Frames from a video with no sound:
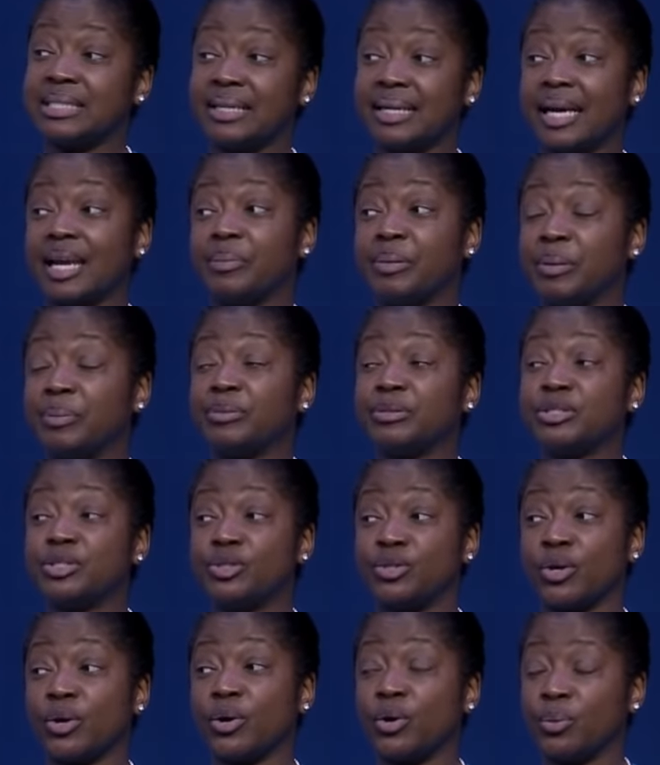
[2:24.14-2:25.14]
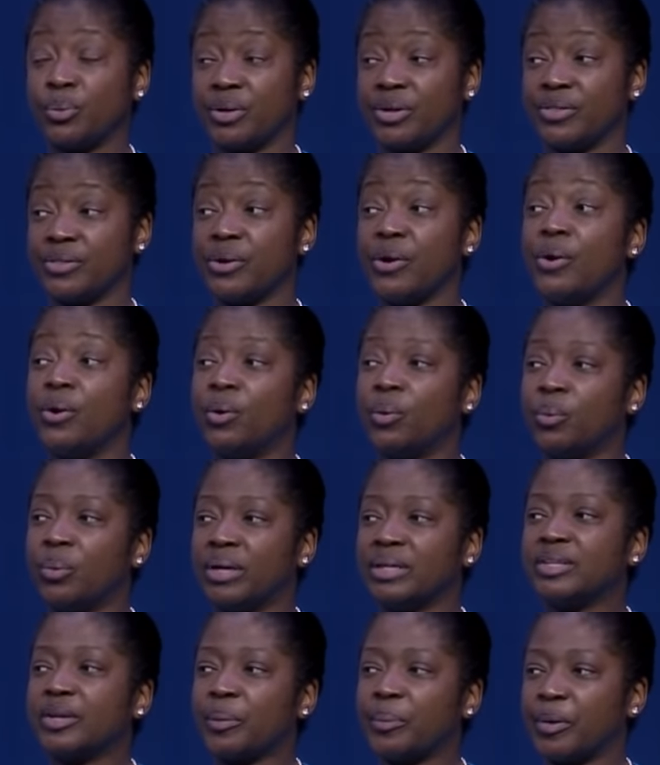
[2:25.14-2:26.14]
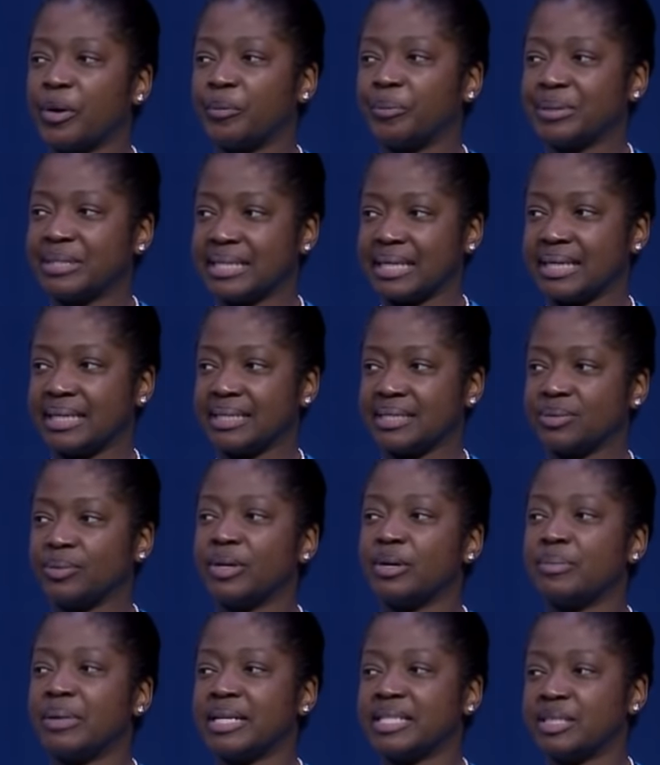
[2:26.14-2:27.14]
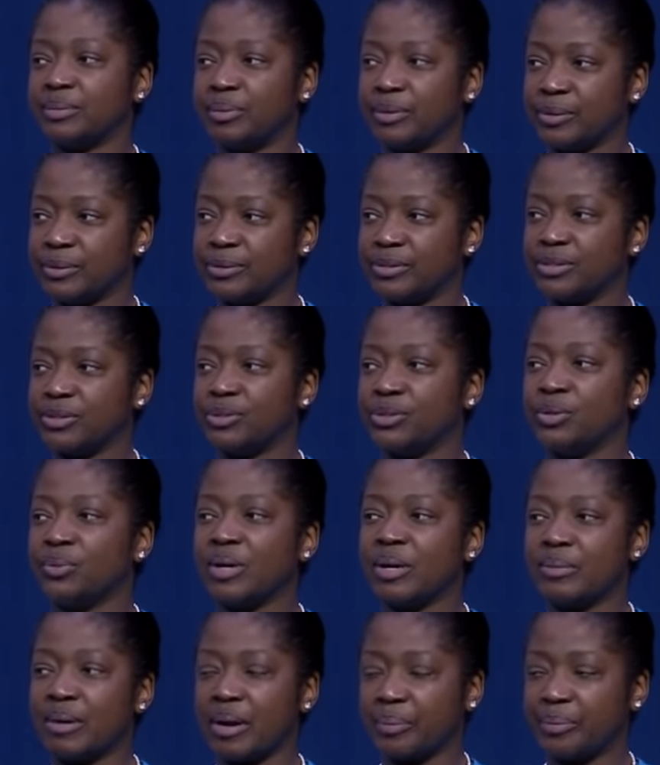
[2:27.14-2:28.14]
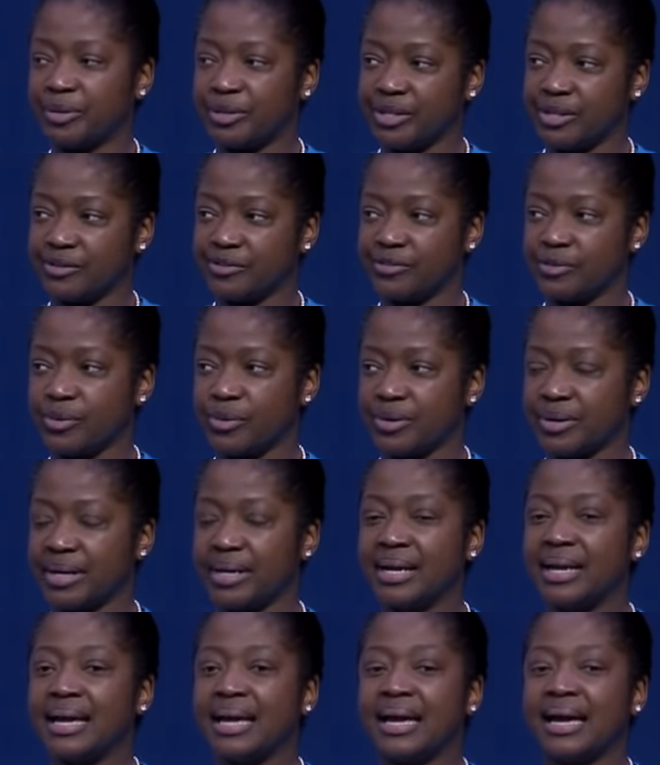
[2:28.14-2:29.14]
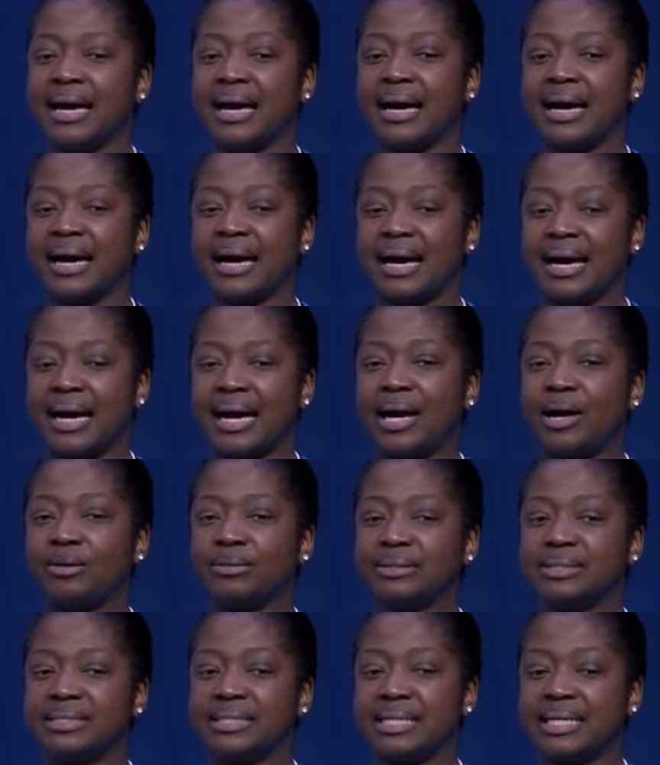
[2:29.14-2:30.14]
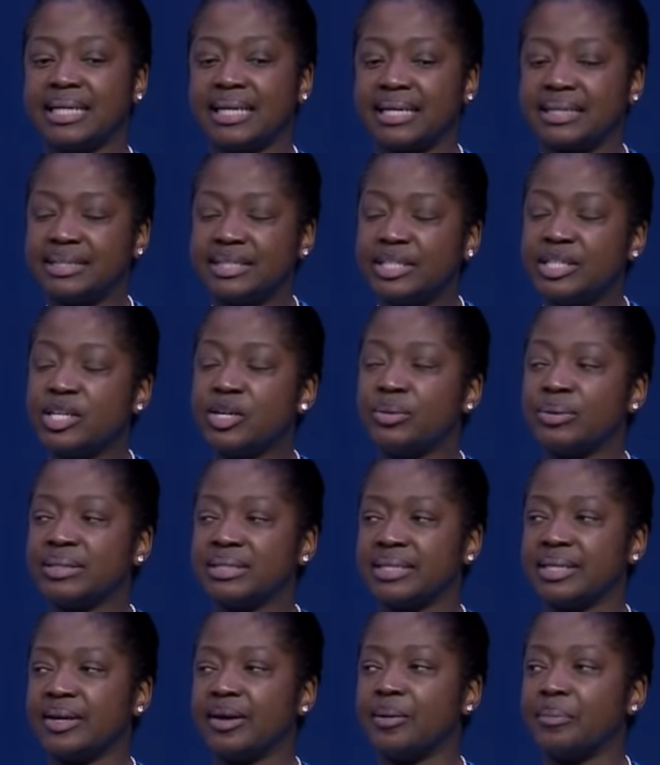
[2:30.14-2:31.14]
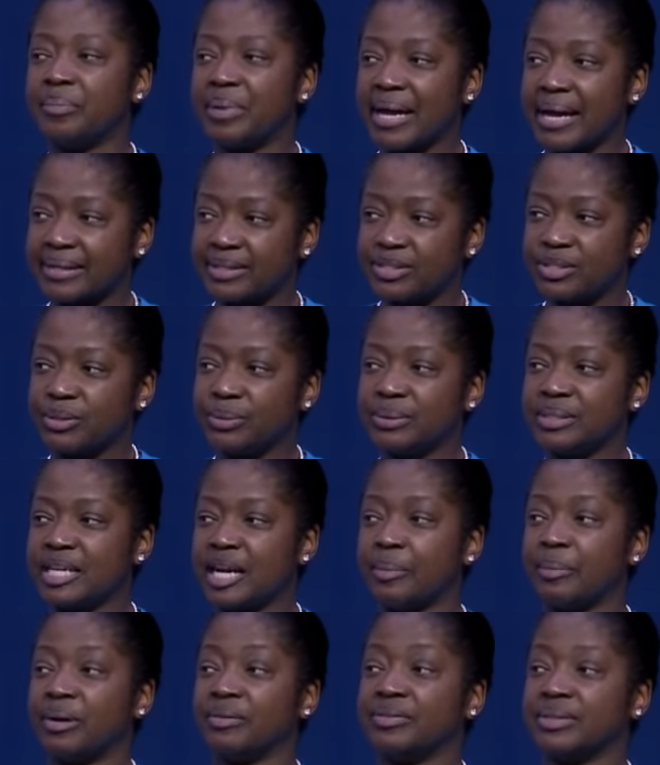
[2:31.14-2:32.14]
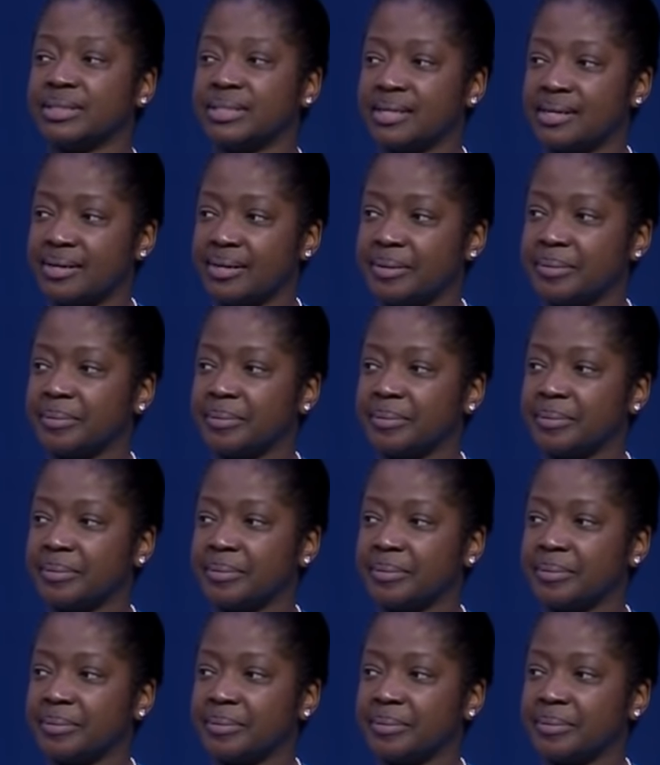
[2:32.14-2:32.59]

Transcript: lot of people struggle with what their purpose is. What am I supposed to do? What am I put here for? How did it continuously come back to you time after time?